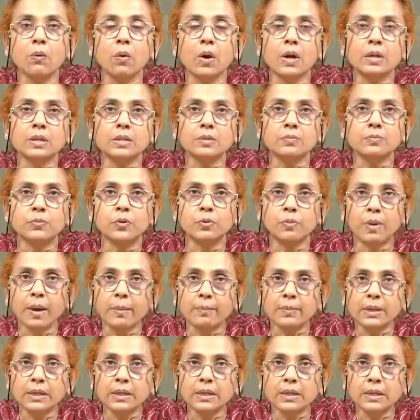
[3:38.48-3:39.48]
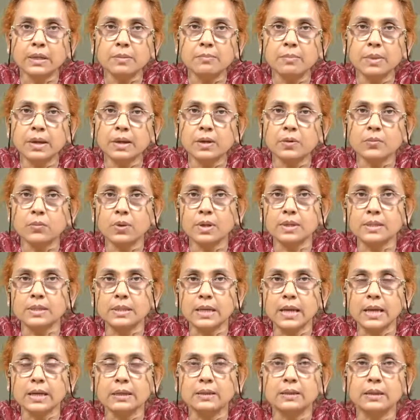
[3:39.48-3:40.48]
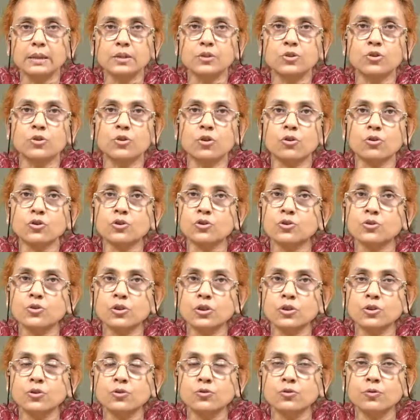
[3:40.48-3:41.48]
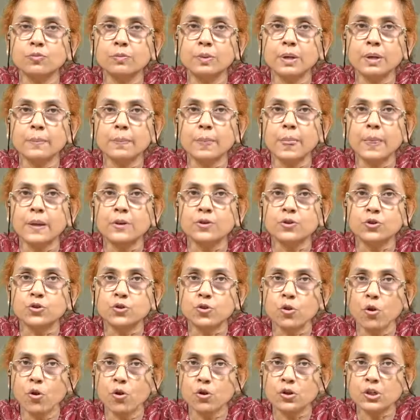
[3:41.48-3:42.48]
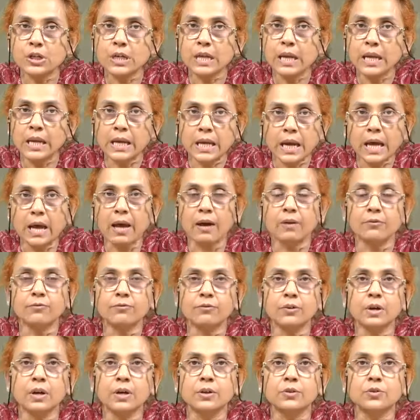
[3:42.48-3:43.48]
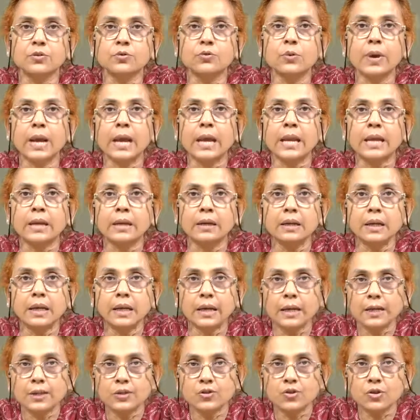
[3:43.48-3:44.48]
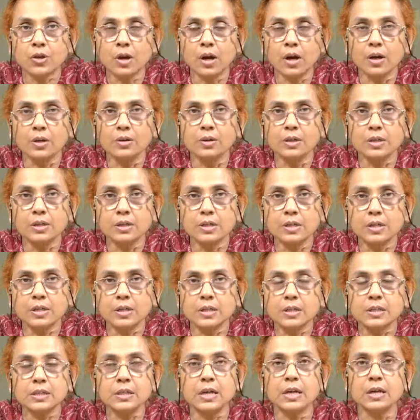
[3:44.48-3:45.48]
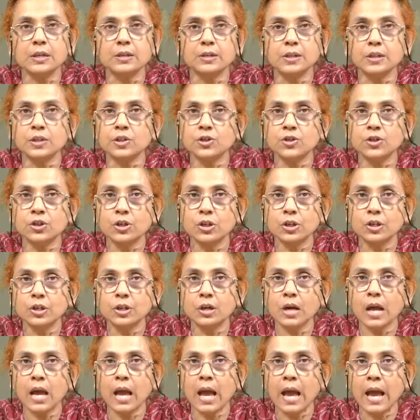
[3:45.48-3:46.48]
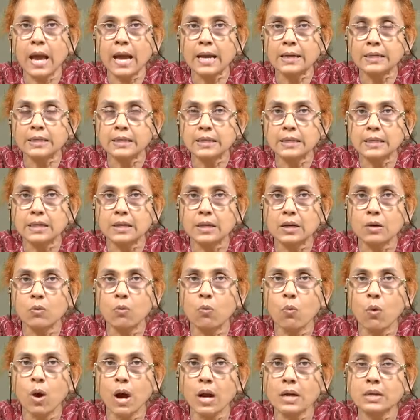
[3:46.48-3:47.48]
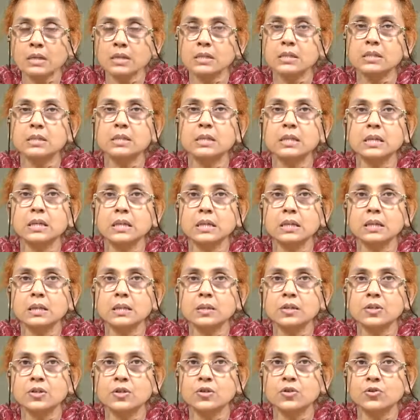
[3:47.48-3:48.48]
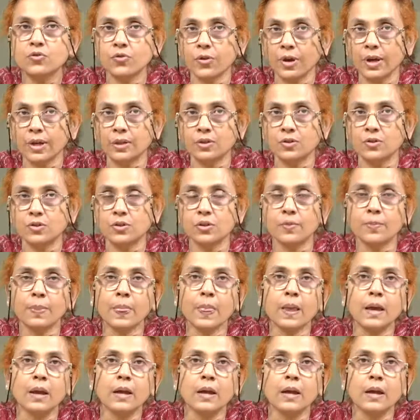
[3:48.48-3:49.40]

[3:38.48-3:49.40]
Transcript: What probably he meant was that that short story should be short enough to engage a reader's attention at one single stretch.